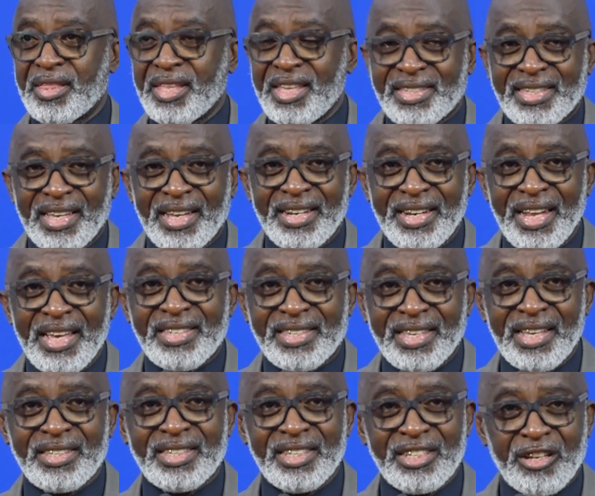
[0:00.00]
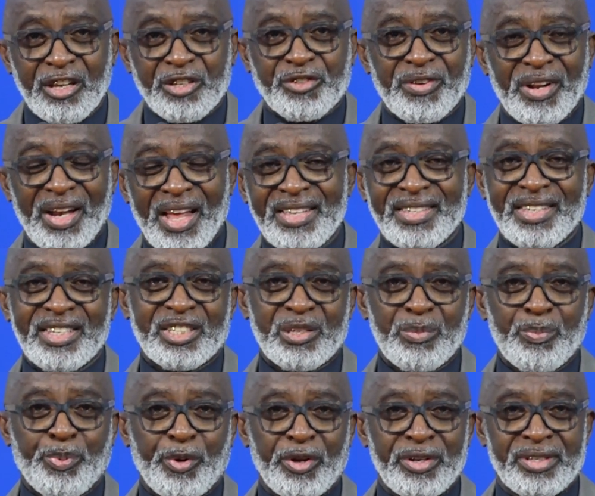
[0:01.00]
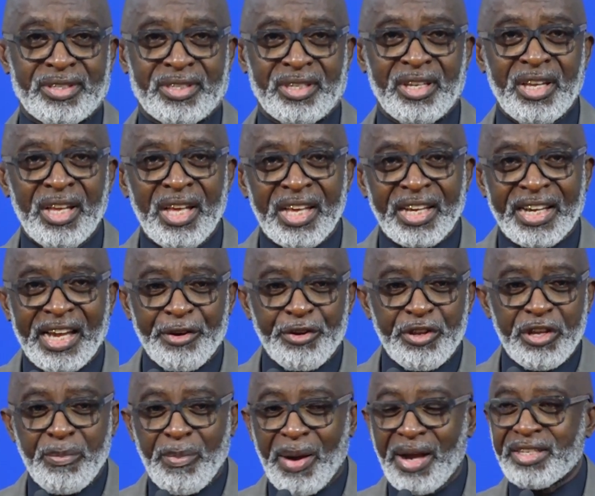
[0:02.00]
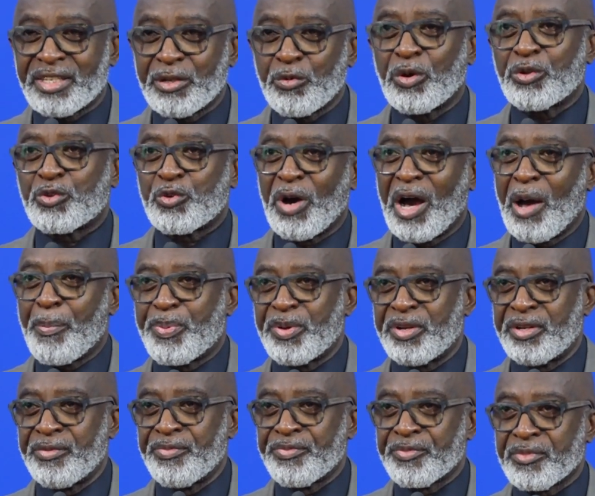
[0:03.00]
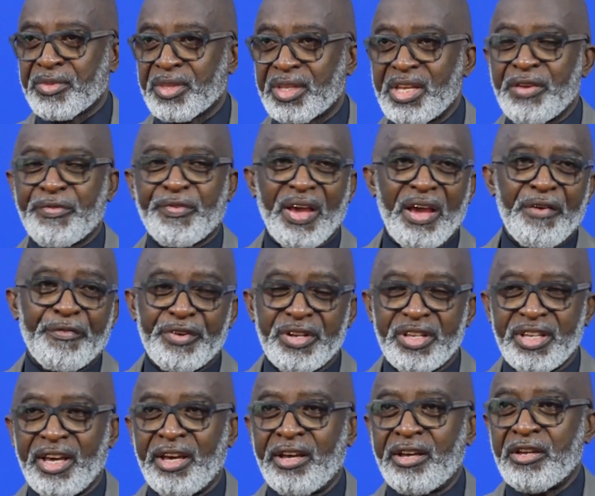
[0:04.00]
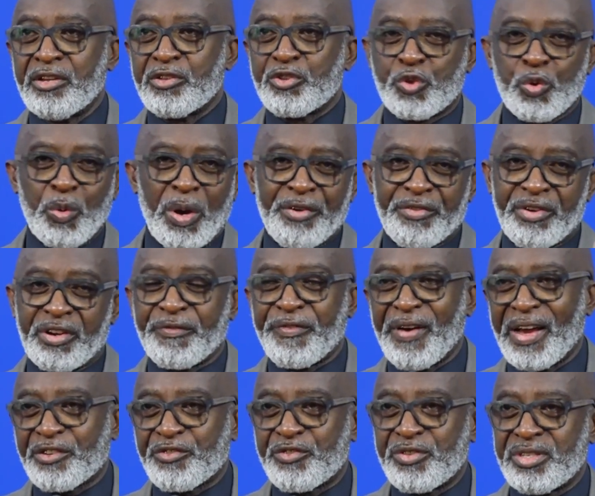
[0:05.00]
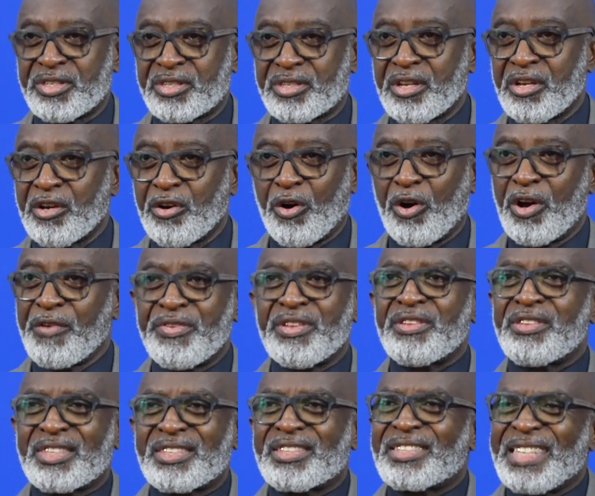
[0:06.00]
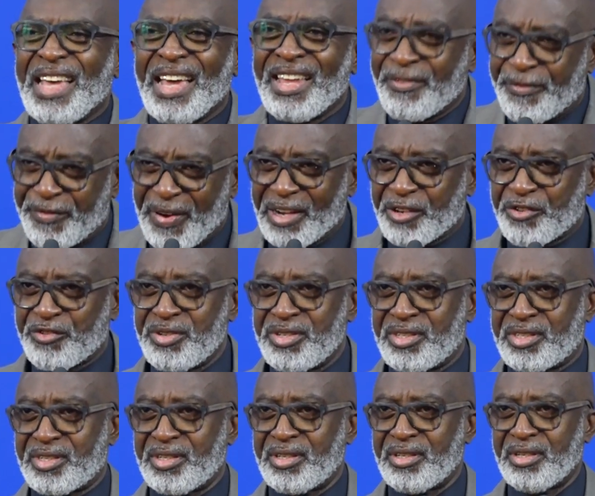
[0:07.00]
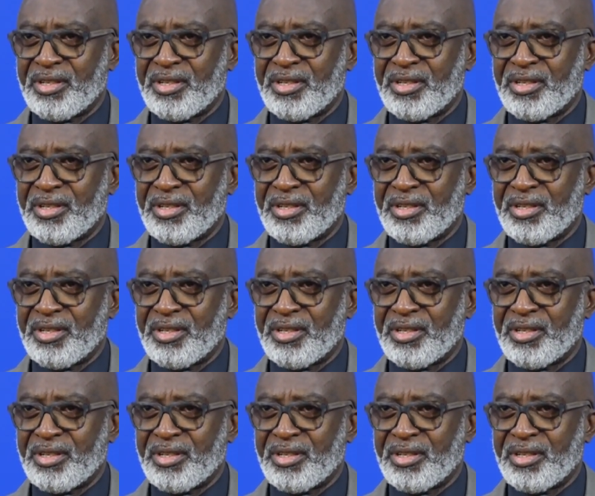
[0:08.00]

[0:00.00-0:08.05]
It's a nascent industrialization policy. Can you imagine what will happen if every year 200 factories or even 10 factories